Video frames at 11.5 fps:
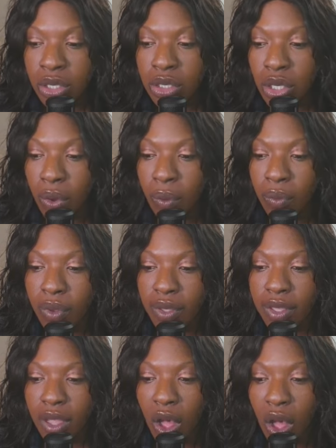So
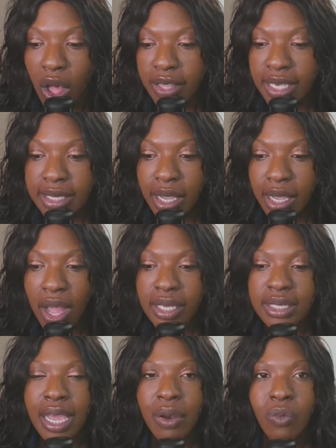all this
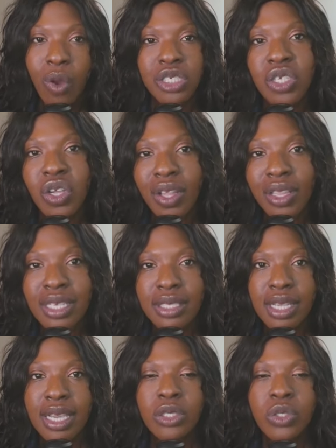content and watching all these
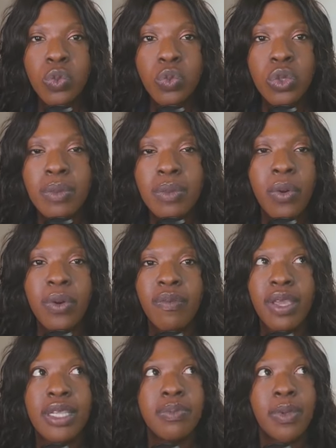things really
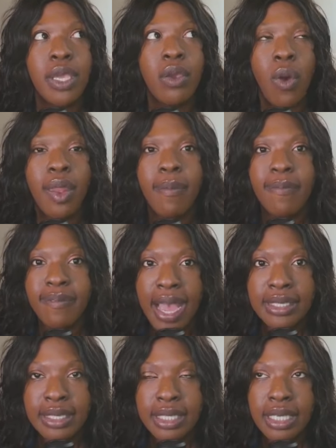motivates me while I'm
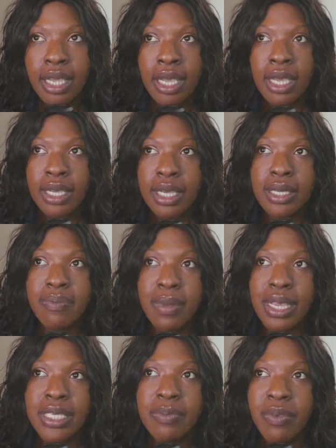fasting because it
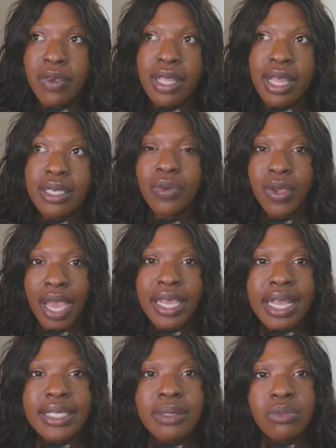makes me realize, okay,
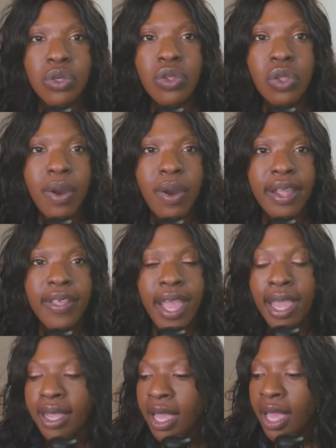yes, I'm doing the right
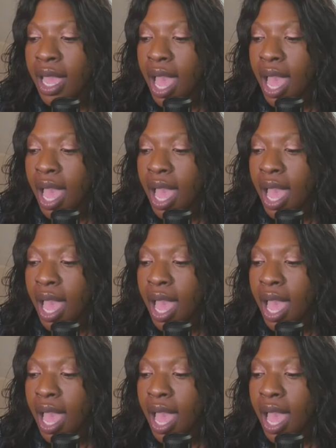thing.